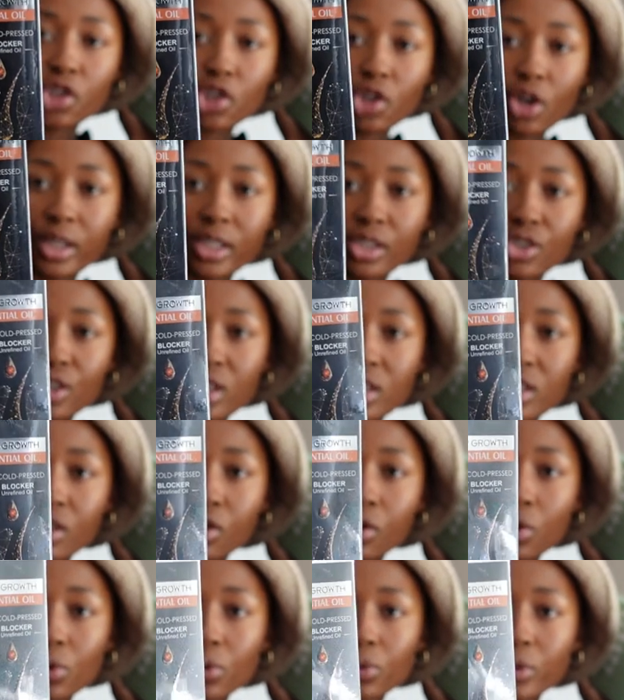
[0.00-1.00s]
a shot and just
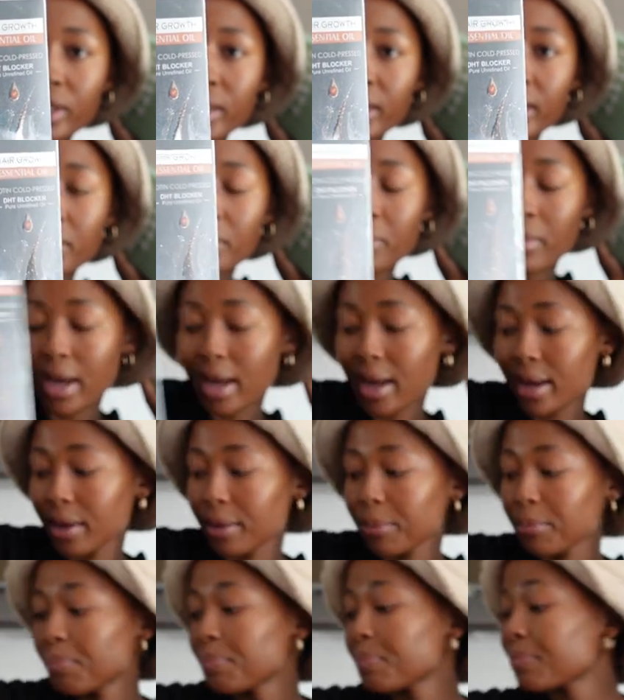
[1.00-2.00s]
include it in
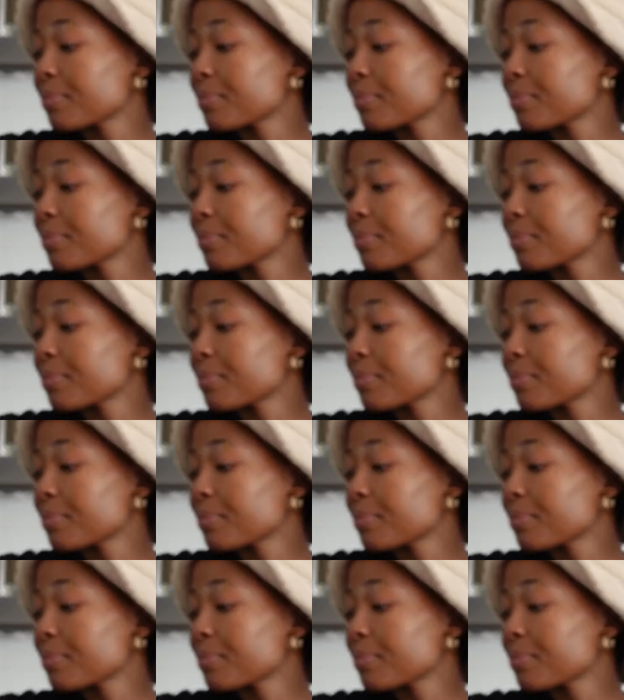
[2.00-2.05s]
my